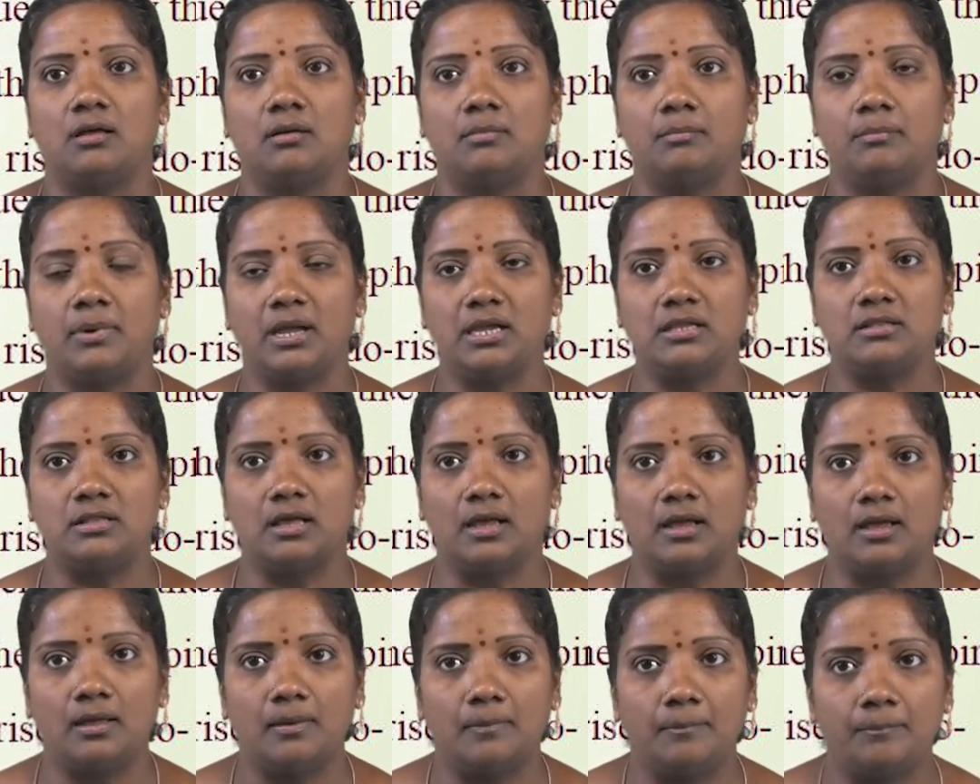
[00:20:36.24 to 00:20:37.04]
by
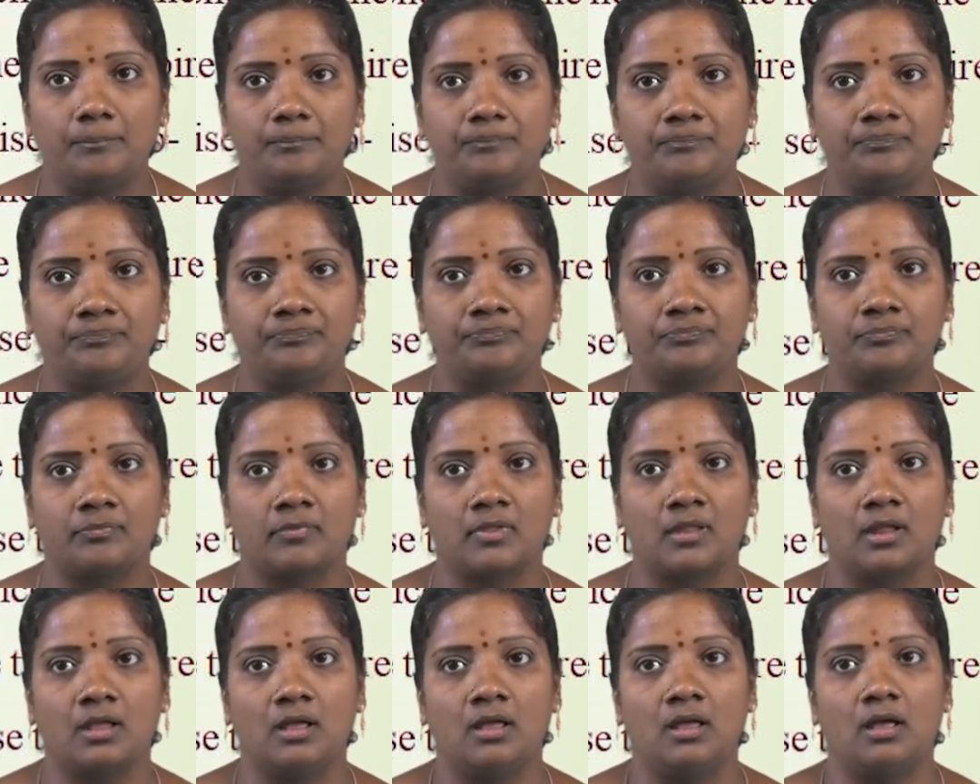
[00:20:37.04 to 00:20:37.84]
the
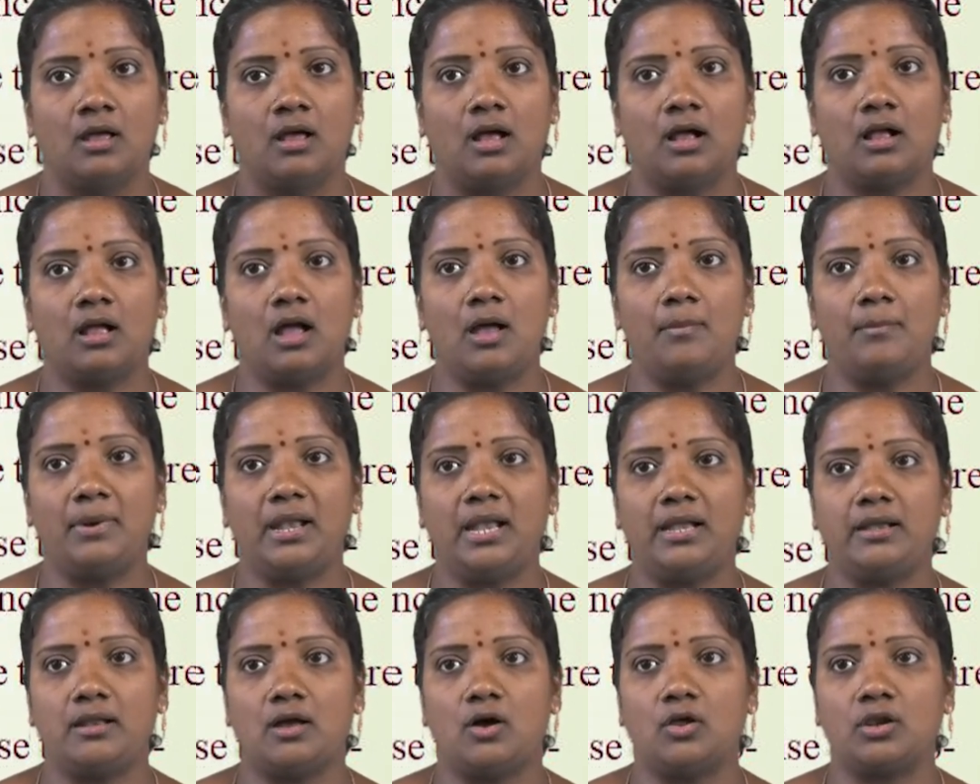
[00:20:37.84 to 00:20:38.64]

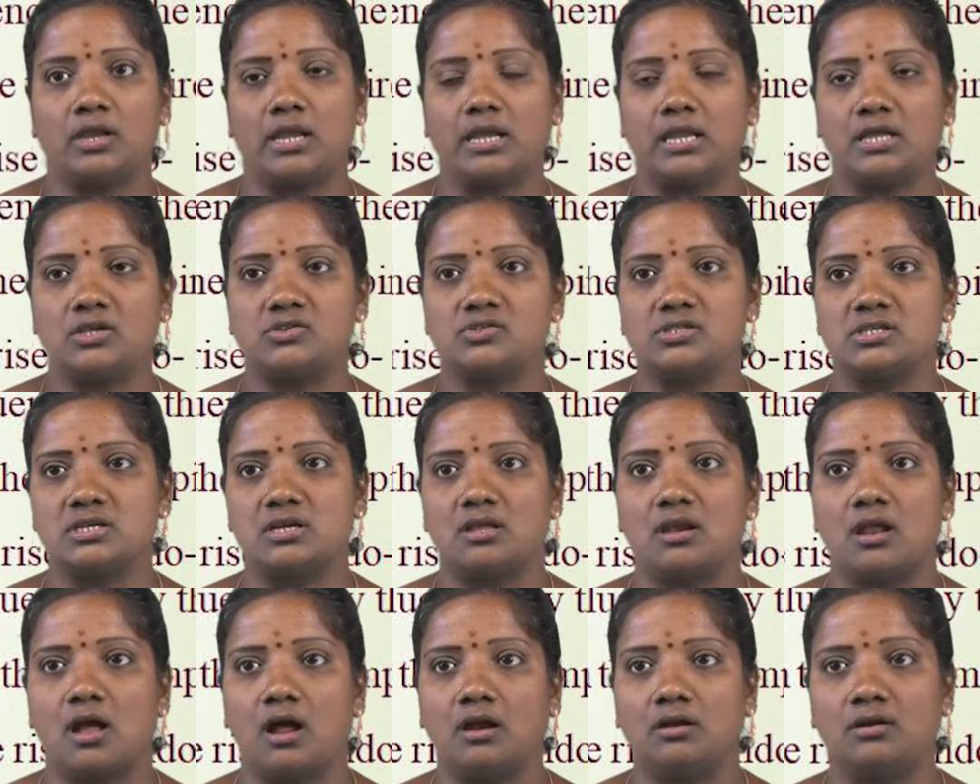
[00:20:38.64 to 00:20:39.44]
Achaemenid
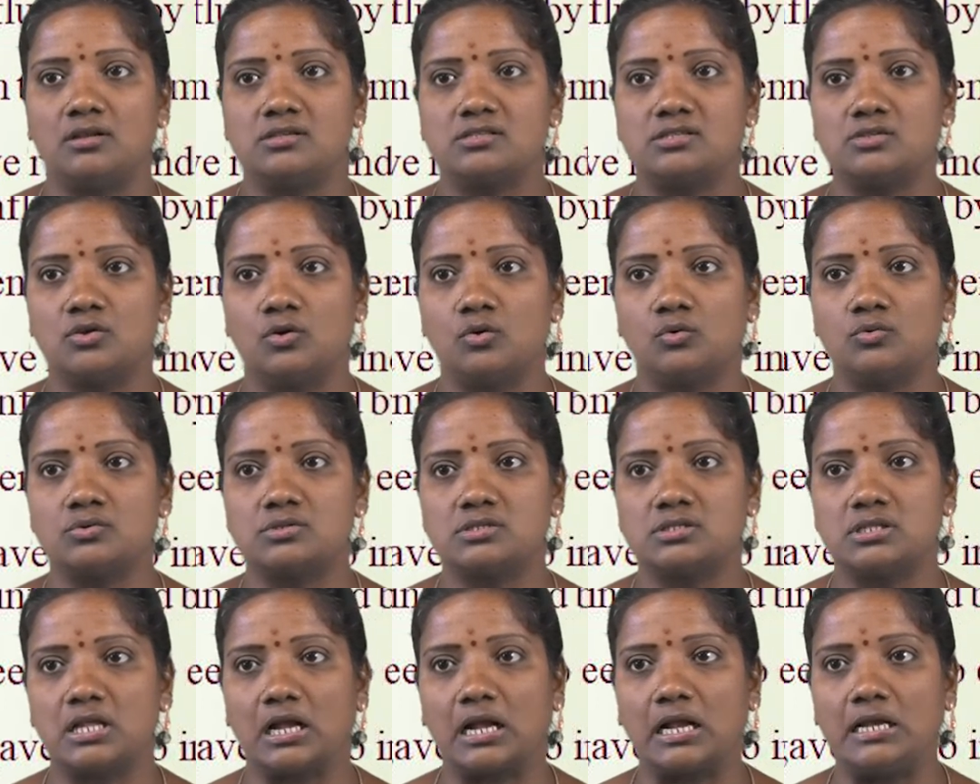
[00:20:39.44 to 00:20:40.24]
architecture and shows
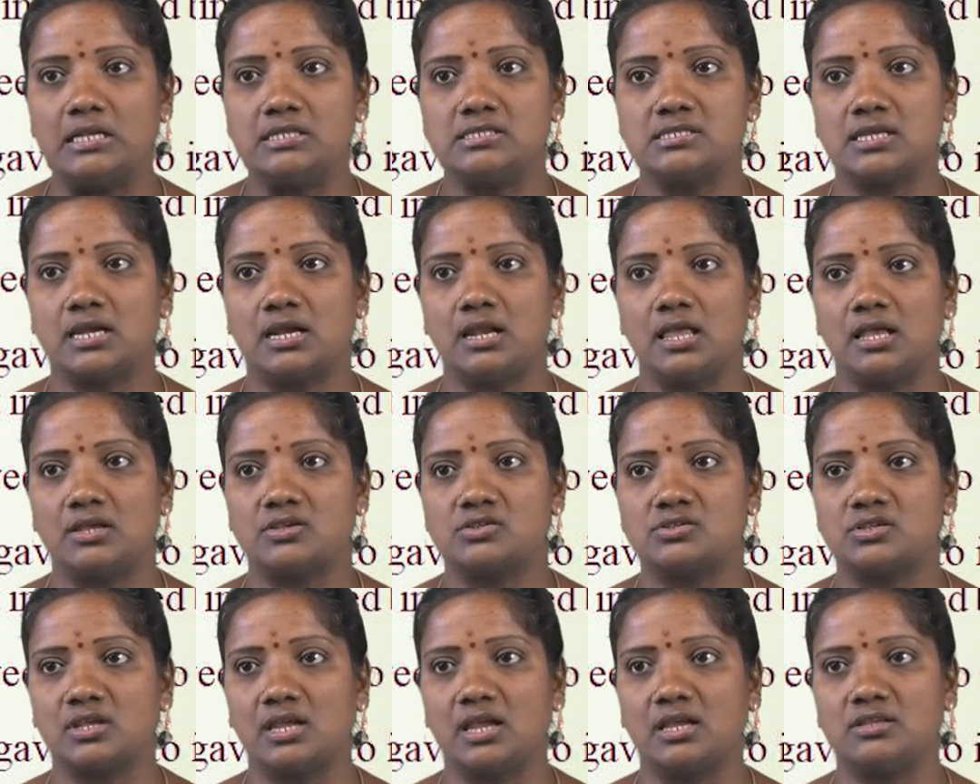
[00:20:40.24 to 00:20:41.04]
the cultural
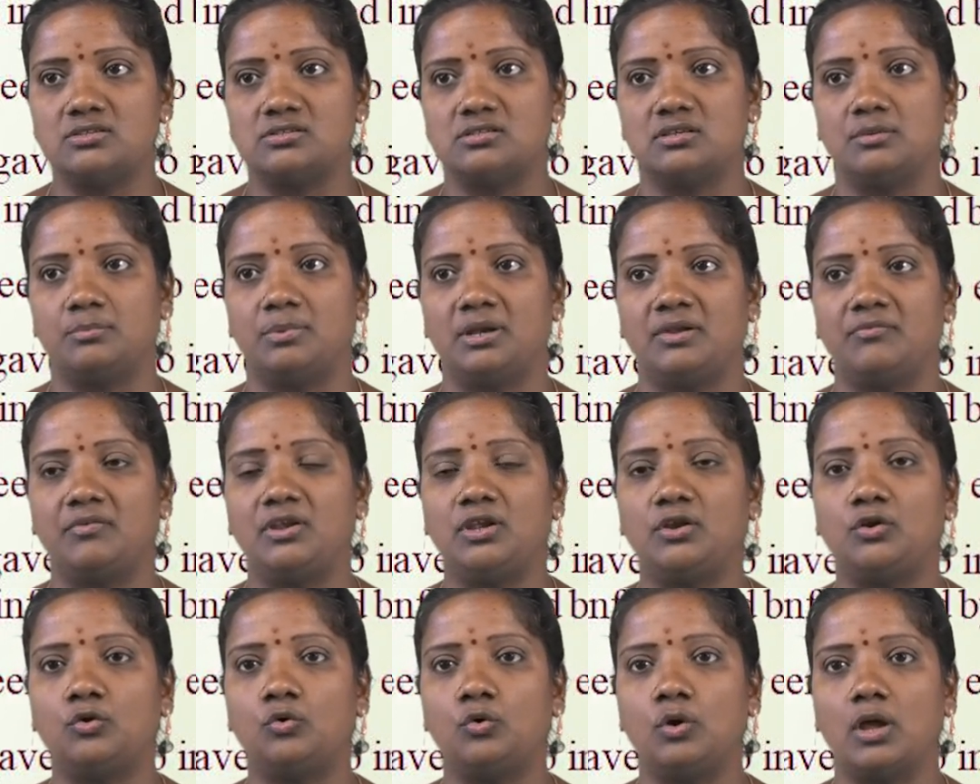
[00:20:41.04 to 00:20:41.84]
exchange
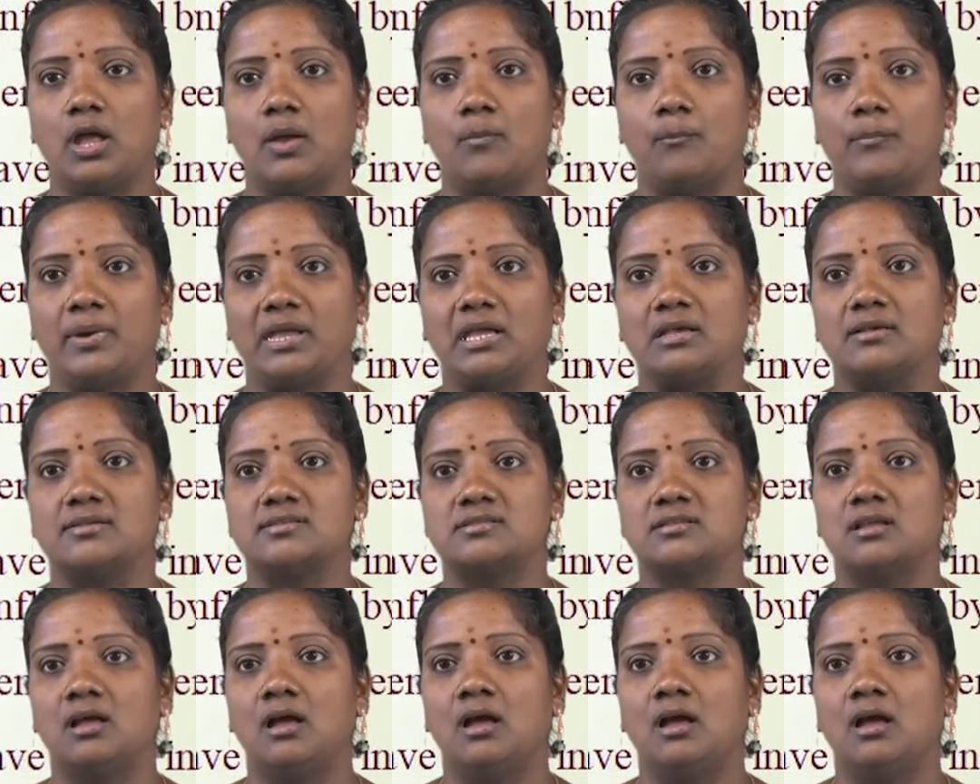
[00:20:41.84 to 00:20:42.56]
between two empires.